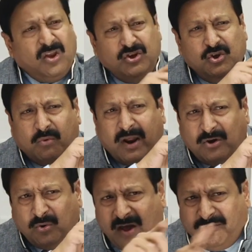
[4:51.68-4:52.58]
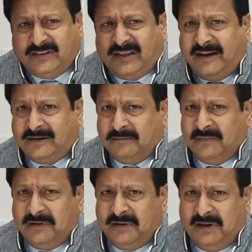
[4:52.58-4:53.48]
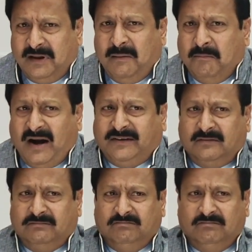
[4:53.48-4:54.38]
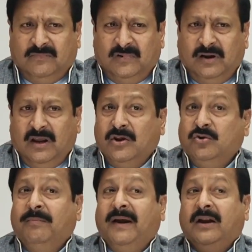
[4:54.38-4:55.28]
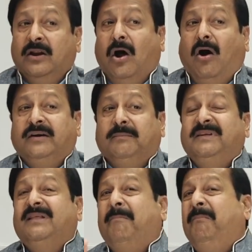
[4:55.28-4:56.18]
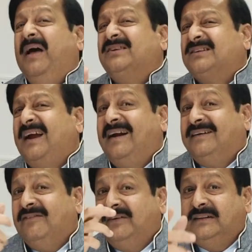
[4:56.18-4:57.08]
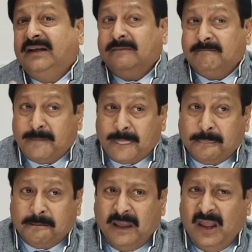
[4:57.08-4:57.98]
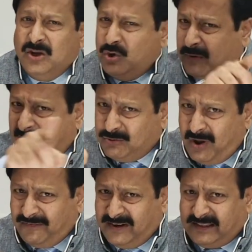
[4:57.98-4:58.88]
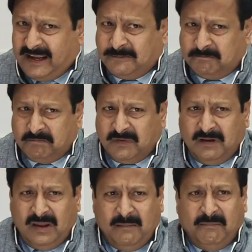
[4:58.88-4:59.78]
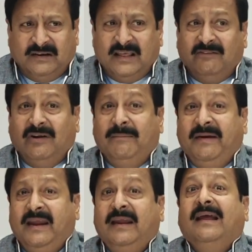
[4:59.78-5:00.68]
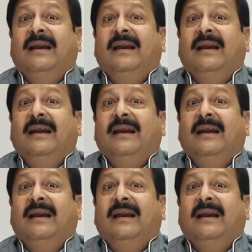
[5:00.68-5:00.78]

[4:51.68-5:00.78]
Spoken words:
You can do everything, but you may not be the best at everything. You can do everything, But there will be